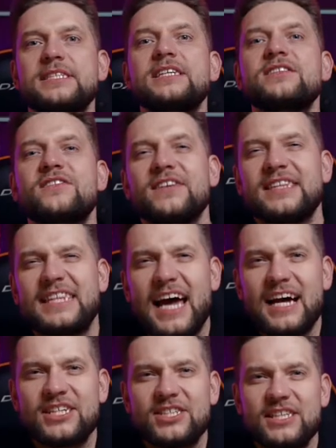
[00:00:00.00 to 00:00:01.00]
the
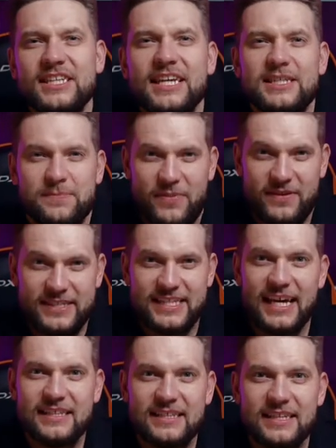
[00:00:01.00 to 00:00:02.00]
introduction is
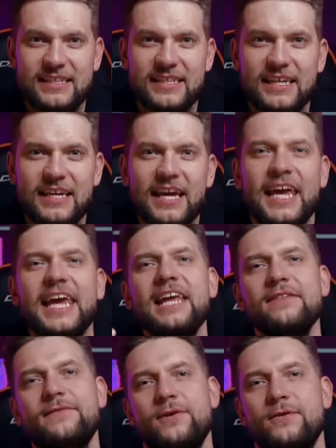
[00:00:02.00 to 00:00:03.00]
presented
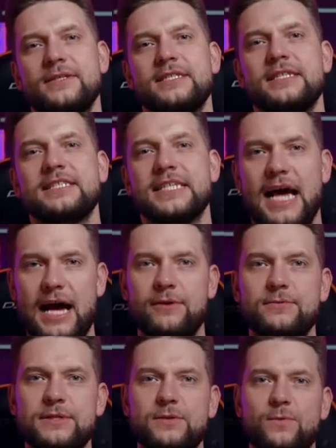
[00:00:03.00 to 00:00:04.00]
influences how the